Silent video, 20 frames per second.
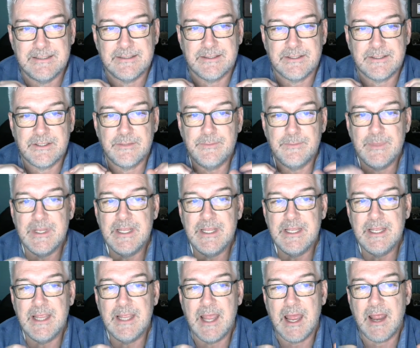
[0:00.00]
to
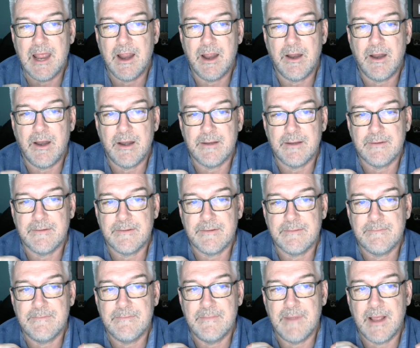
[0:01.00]
me,
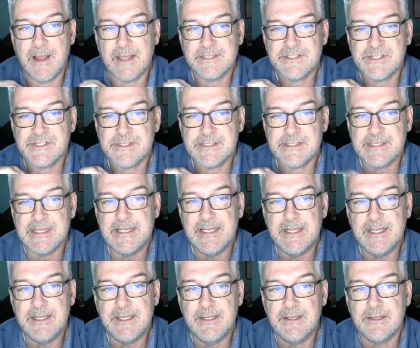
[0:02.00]
I
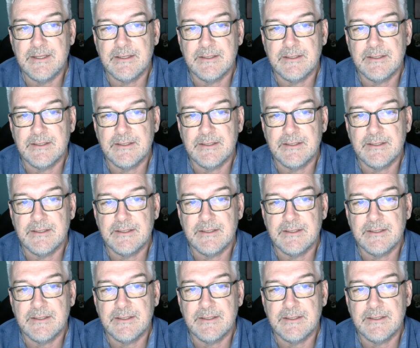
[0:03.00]
see,